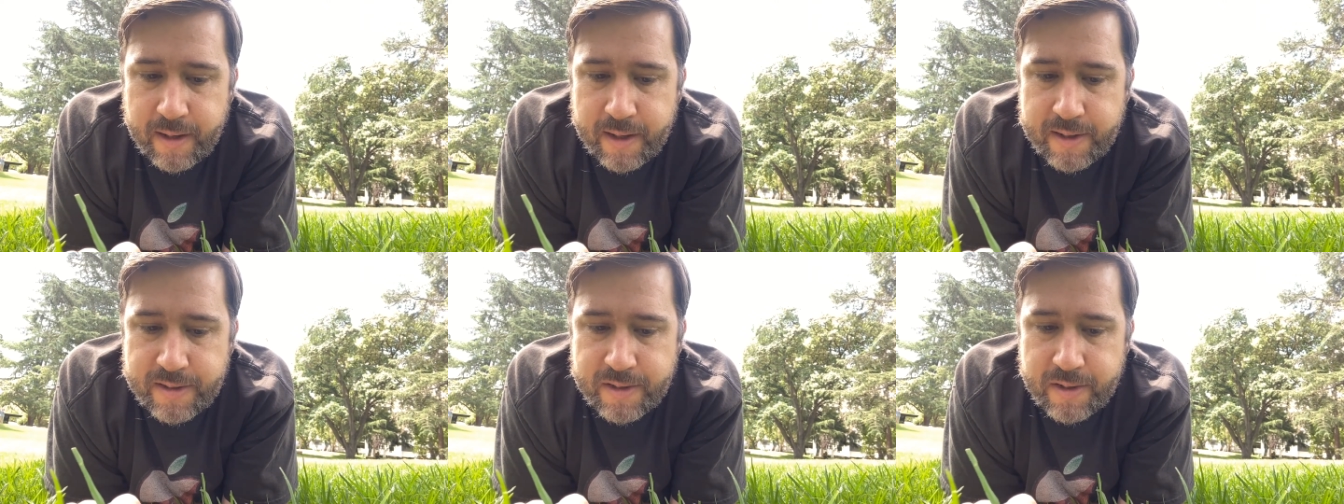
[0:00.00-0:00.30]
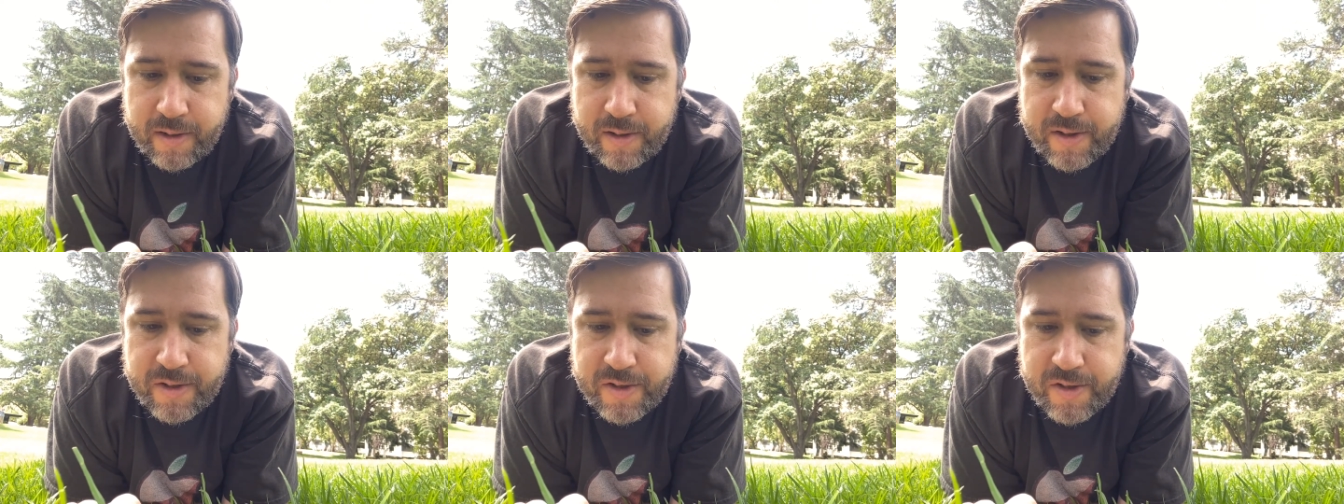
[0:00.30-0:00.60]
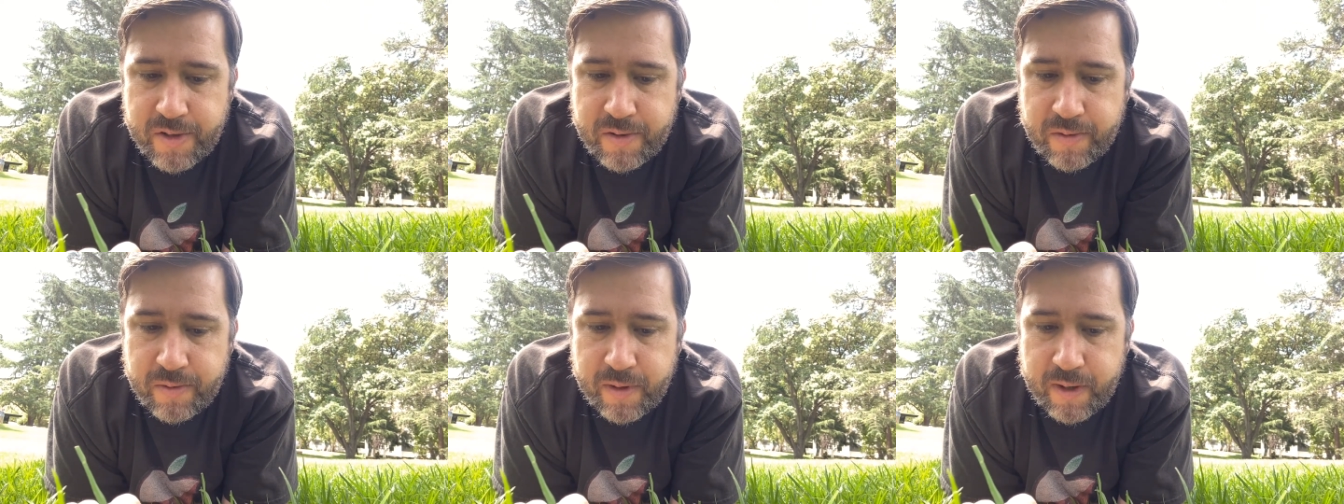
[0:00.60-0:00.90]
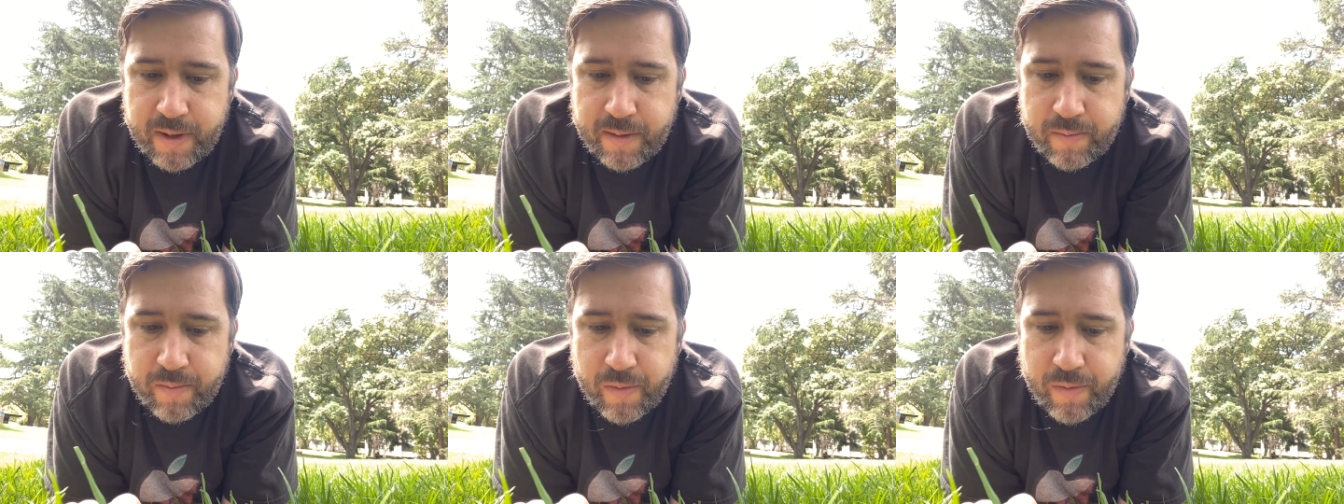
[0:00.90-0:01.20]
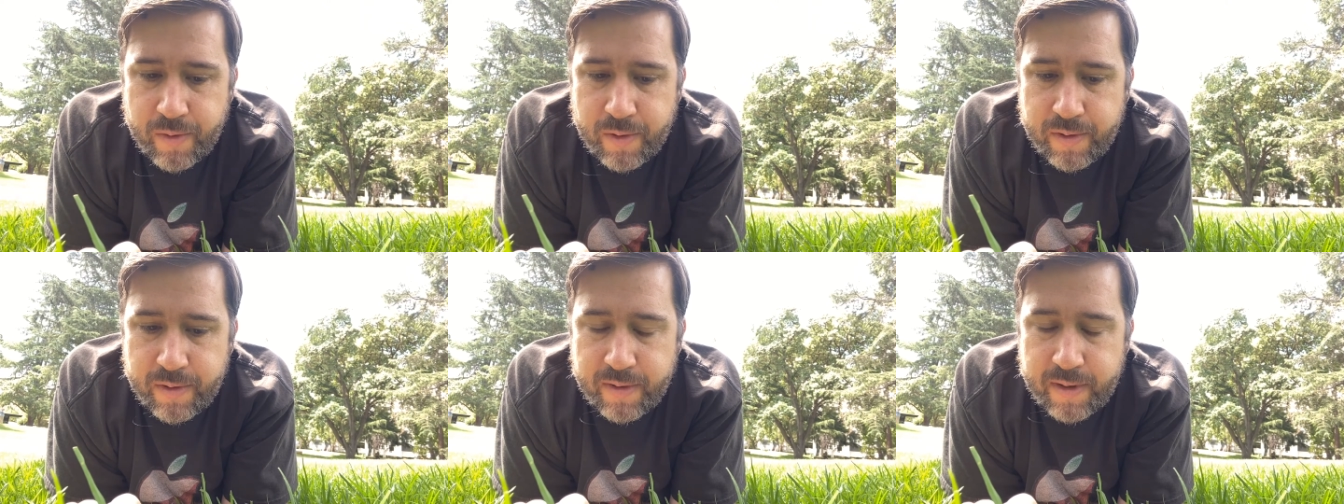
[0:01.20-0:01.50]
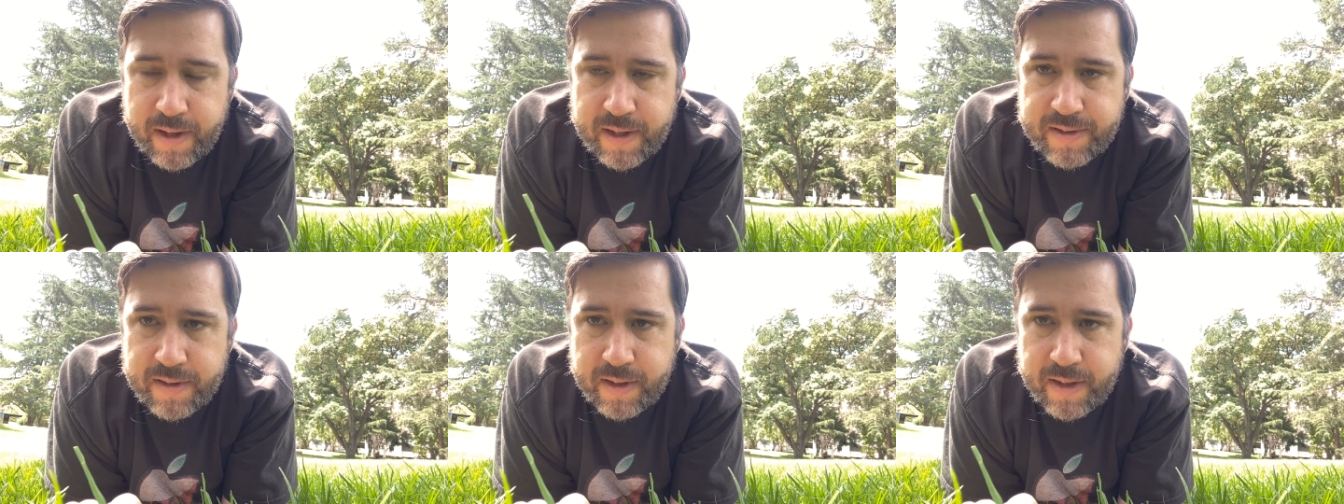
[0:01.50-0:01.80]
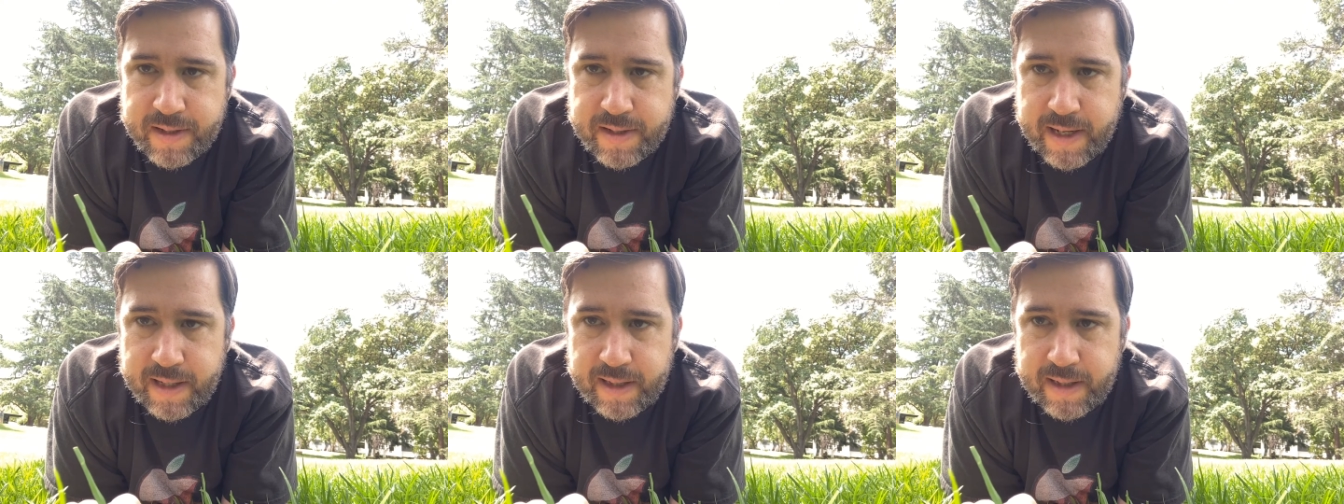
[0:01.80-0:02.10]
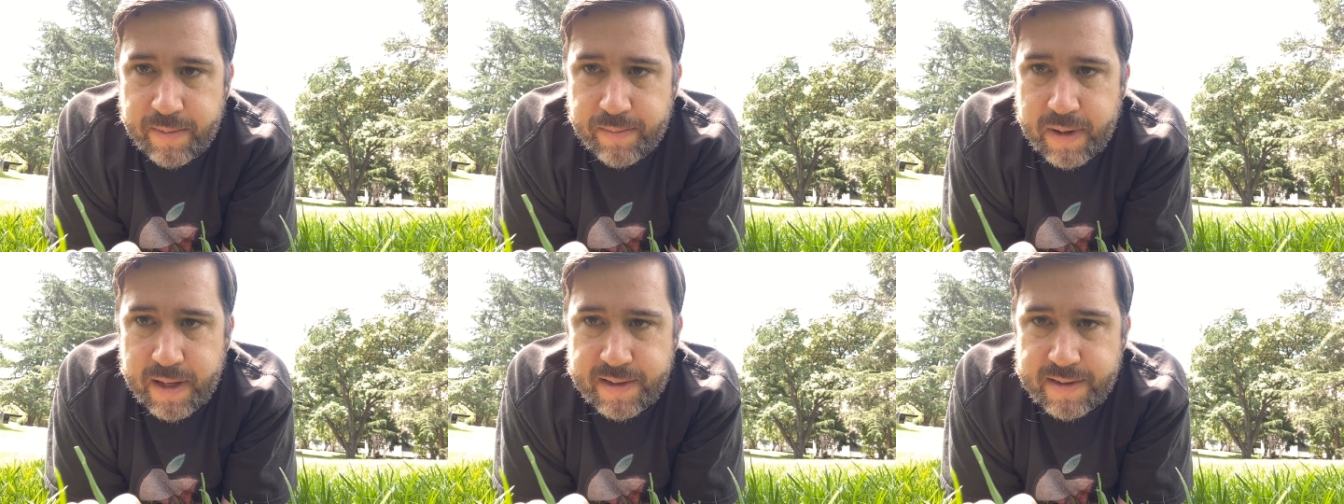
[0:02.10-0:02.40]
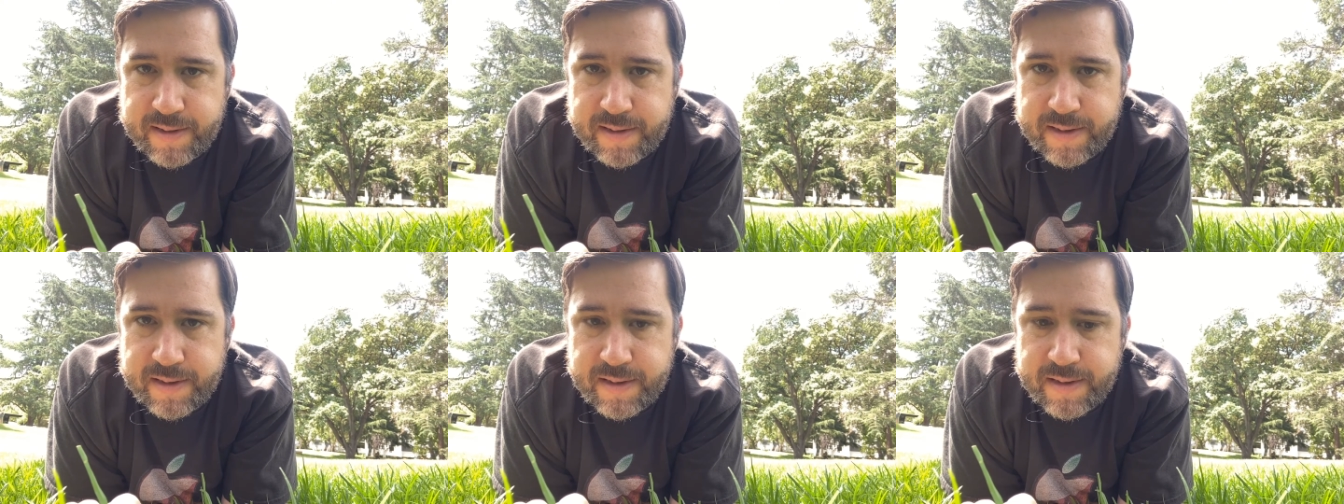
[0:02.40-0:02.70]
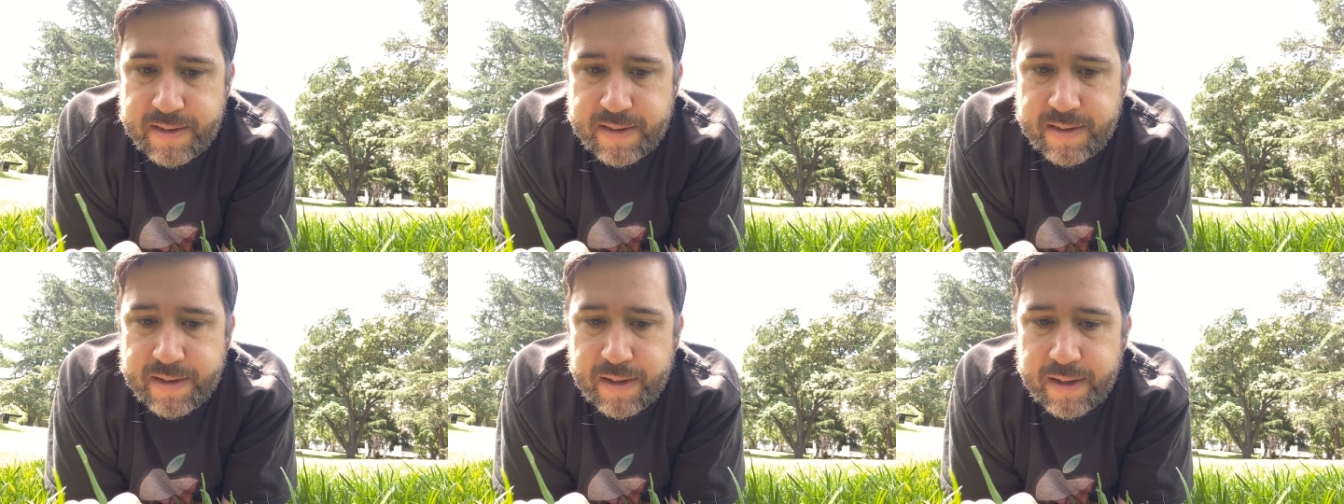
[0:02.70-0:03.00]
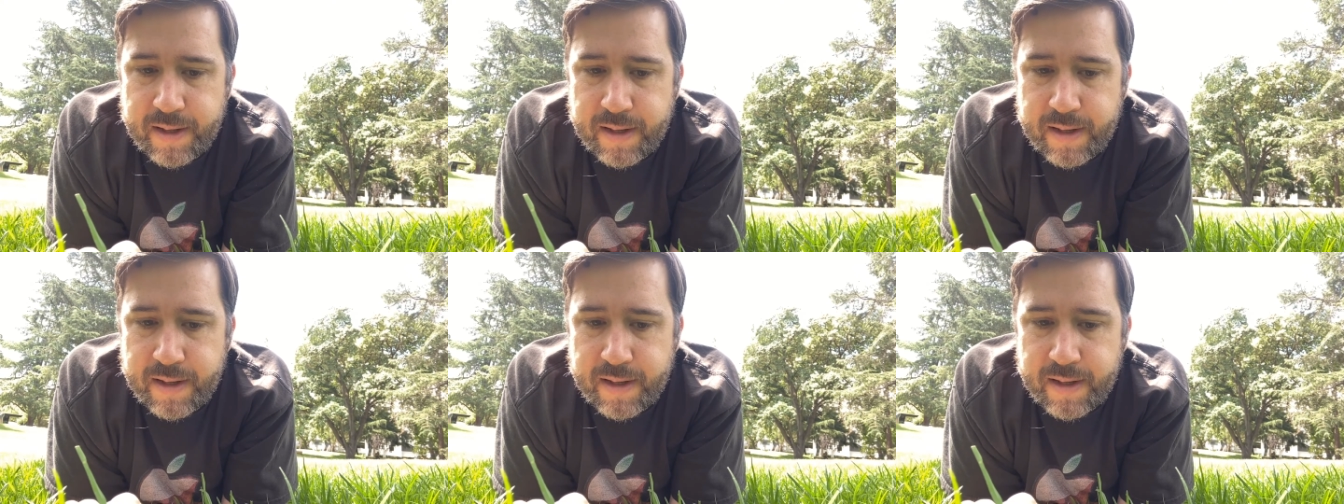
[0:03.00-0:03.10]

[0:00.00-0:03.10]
started doing more things on a daily basis